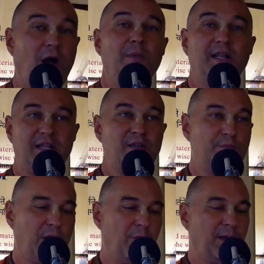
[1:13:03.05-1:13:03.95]
how many
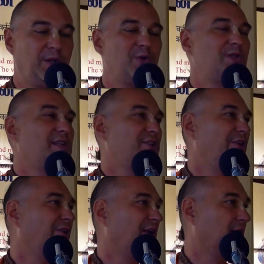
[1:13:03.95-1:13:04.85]
times Prabhupada used this
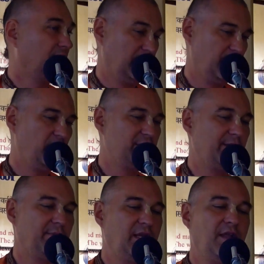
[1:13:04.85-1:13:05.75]
shloka? He calls
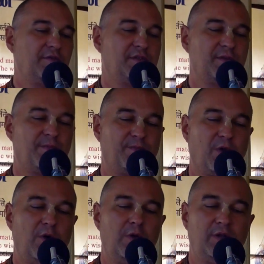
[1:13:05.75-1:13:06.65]
them thieves,
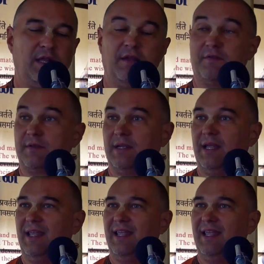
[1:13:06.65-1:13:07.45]
all thieves.